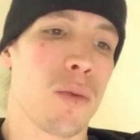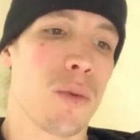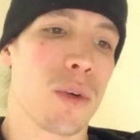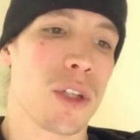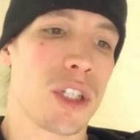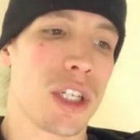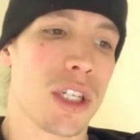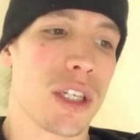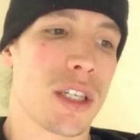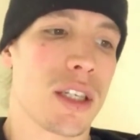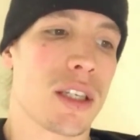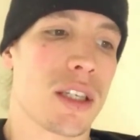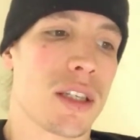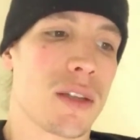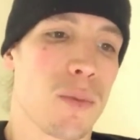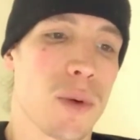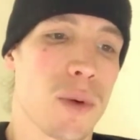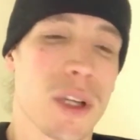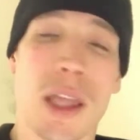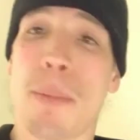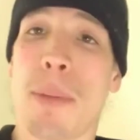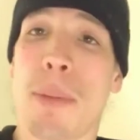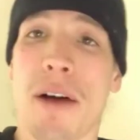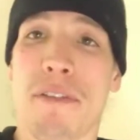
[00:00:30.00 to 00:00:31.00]
which is
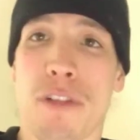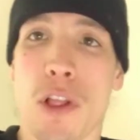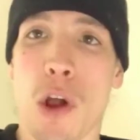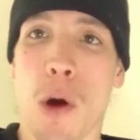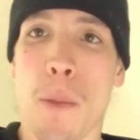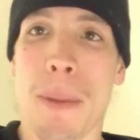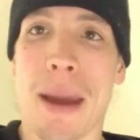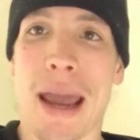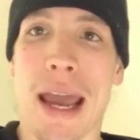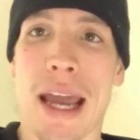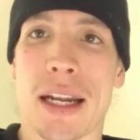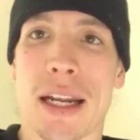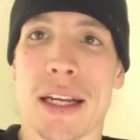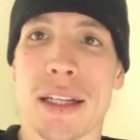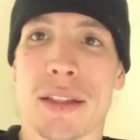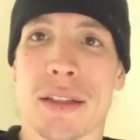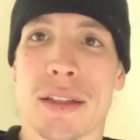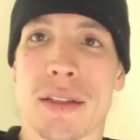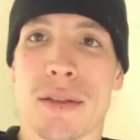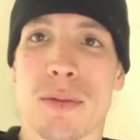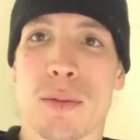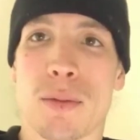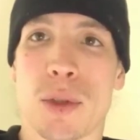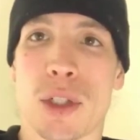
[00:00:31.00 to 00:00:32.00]
with the Buffalo
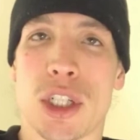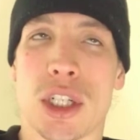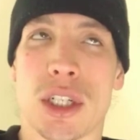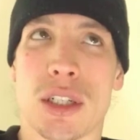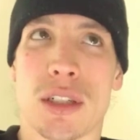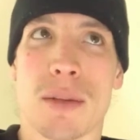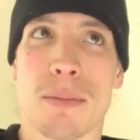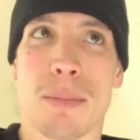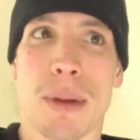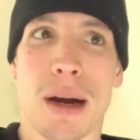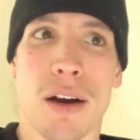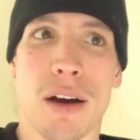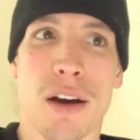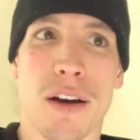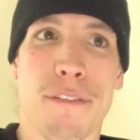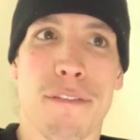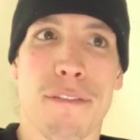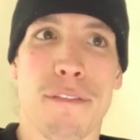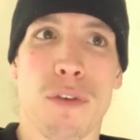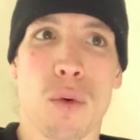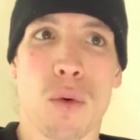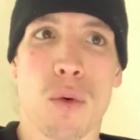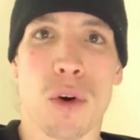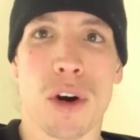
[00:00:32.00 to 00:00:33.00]
Bandits, which is about a
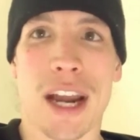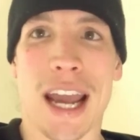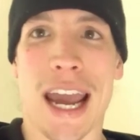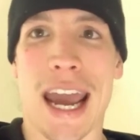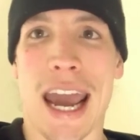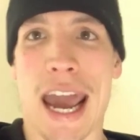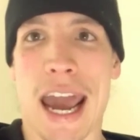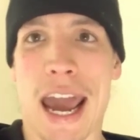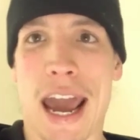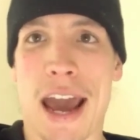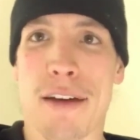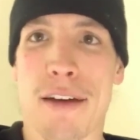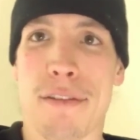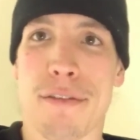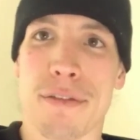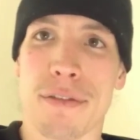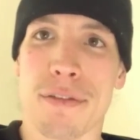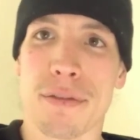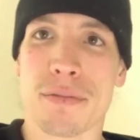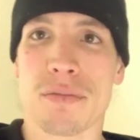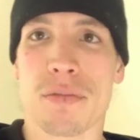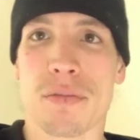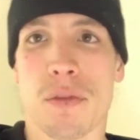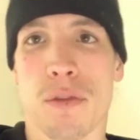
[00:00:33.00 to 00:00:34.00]

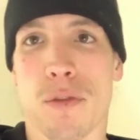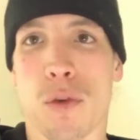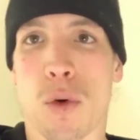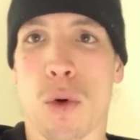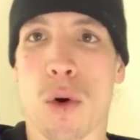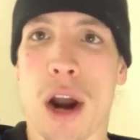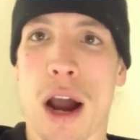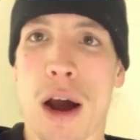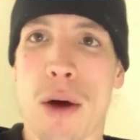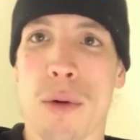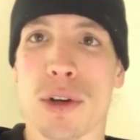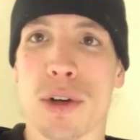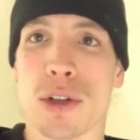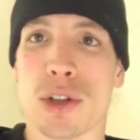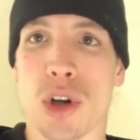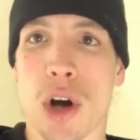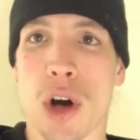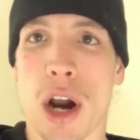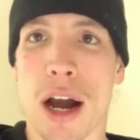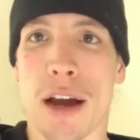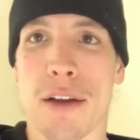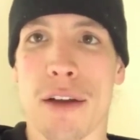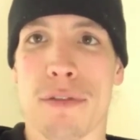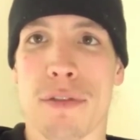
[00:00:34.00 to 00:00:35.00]
4.5-4 hour
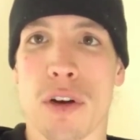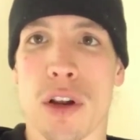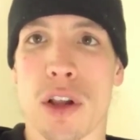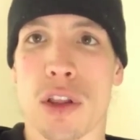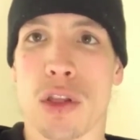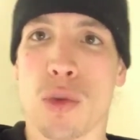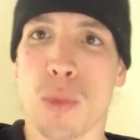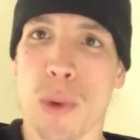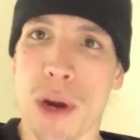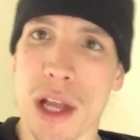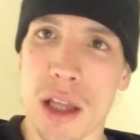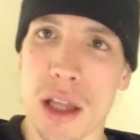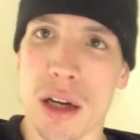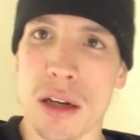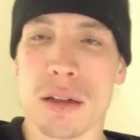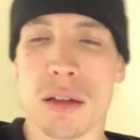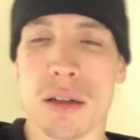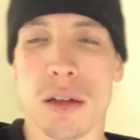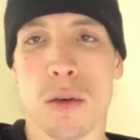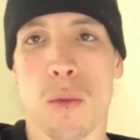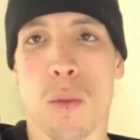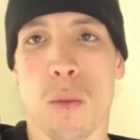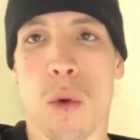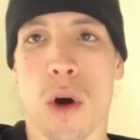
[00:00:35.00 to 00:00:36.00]
drive for the Thrilla
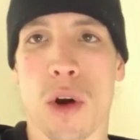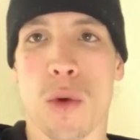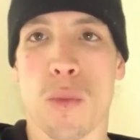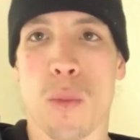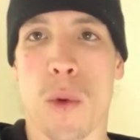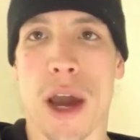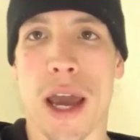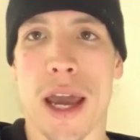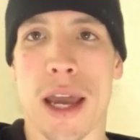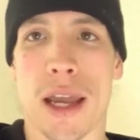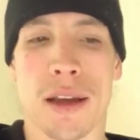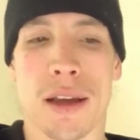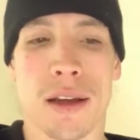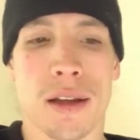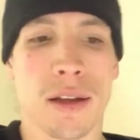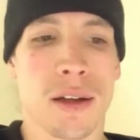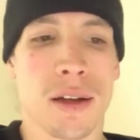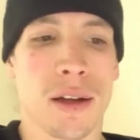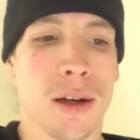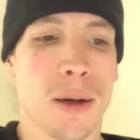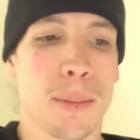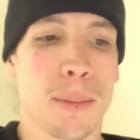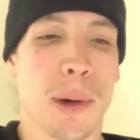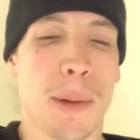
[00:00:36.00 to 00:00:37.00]
one way.
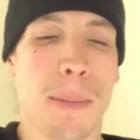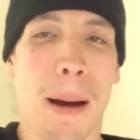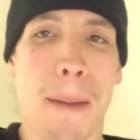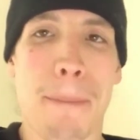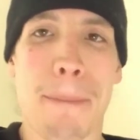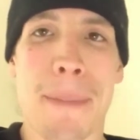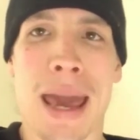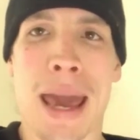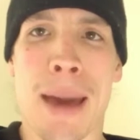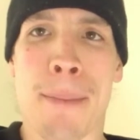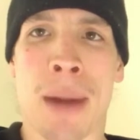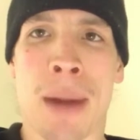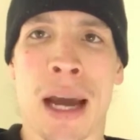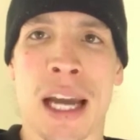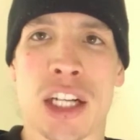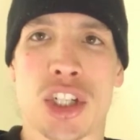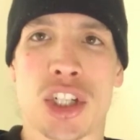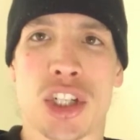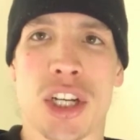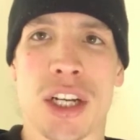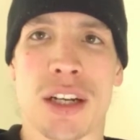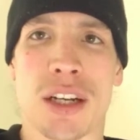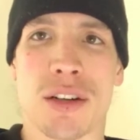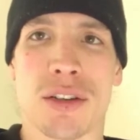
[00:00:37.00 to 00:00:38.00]
But my man Mike
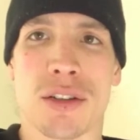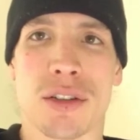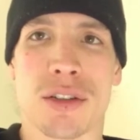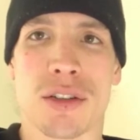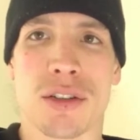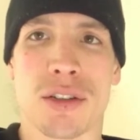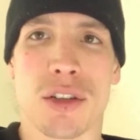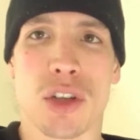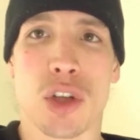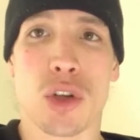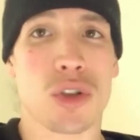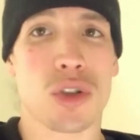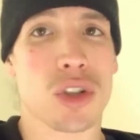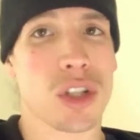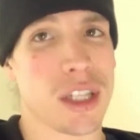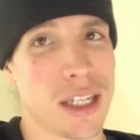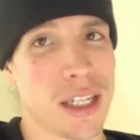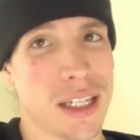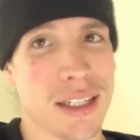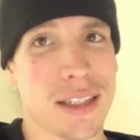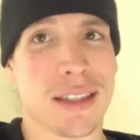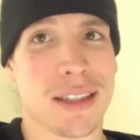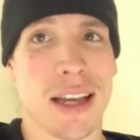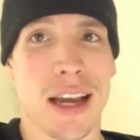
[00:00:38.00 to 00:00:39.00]
Shields
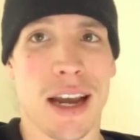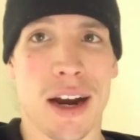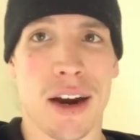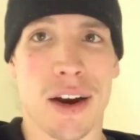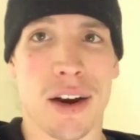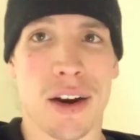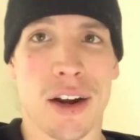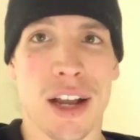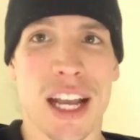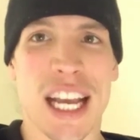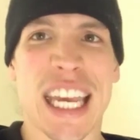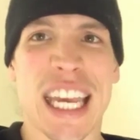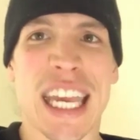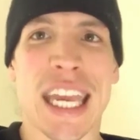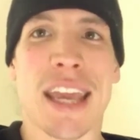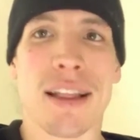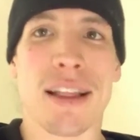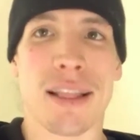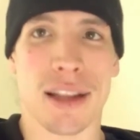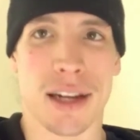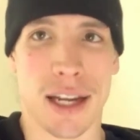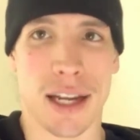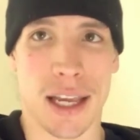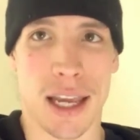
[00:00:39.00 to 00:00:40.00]
usually is there
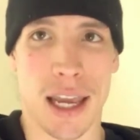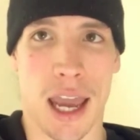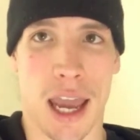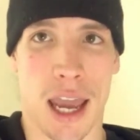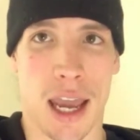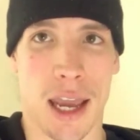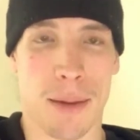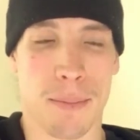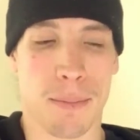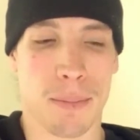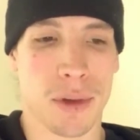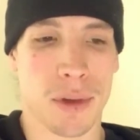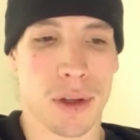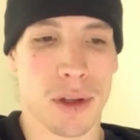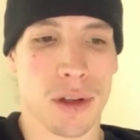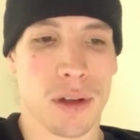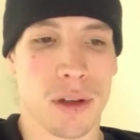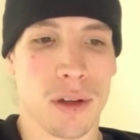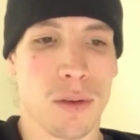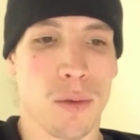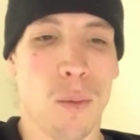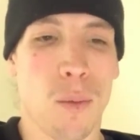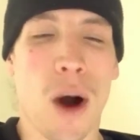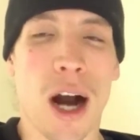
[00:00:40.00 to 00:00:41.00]
killing the game,
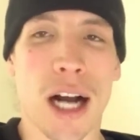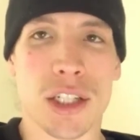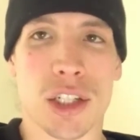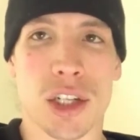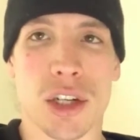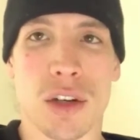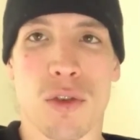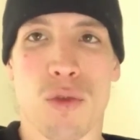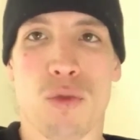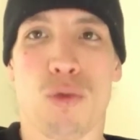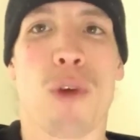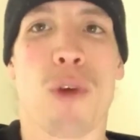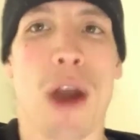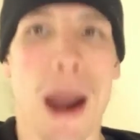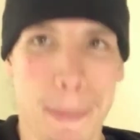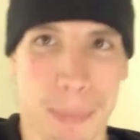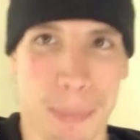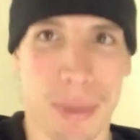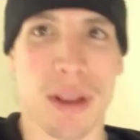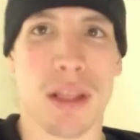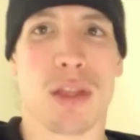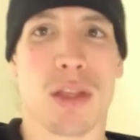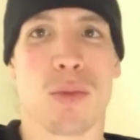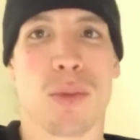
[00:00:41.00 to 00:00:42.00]
watching,
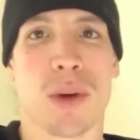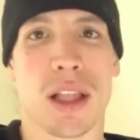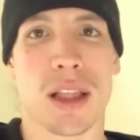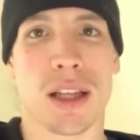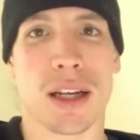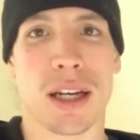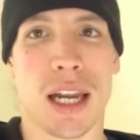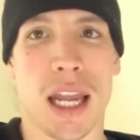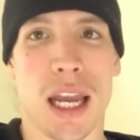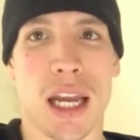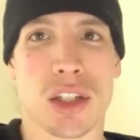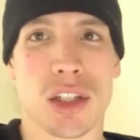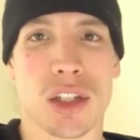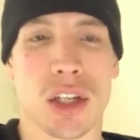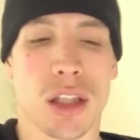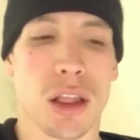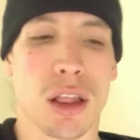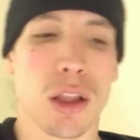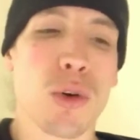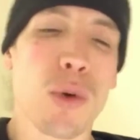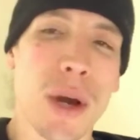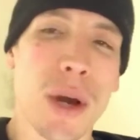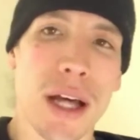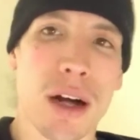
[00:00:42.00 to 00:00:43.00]
repping Thrilla
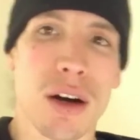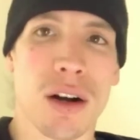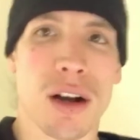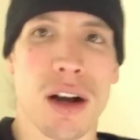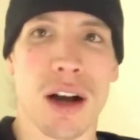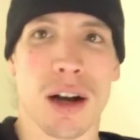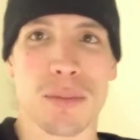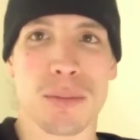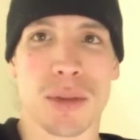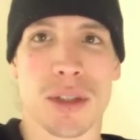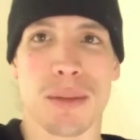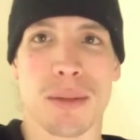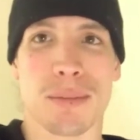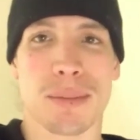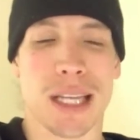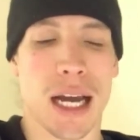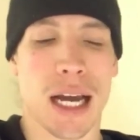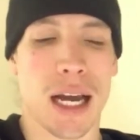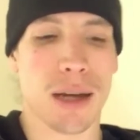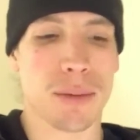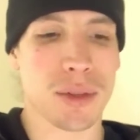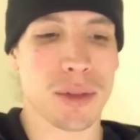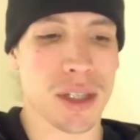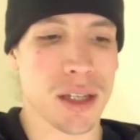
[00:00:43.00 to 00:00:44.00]
Nation. Lou Hill comes
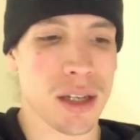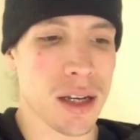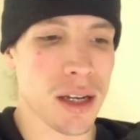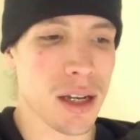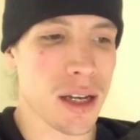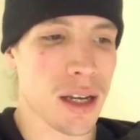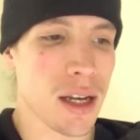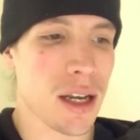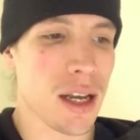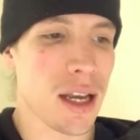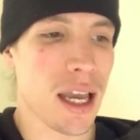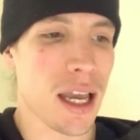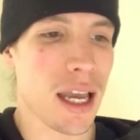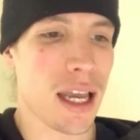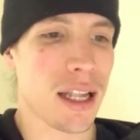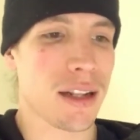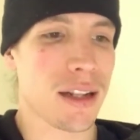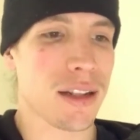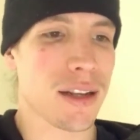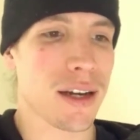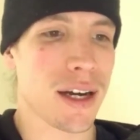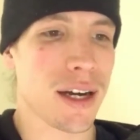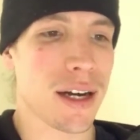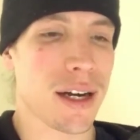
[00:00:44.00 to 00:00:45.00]
sometimes
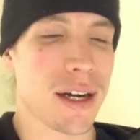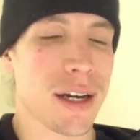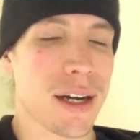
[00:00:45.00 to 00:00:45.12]
and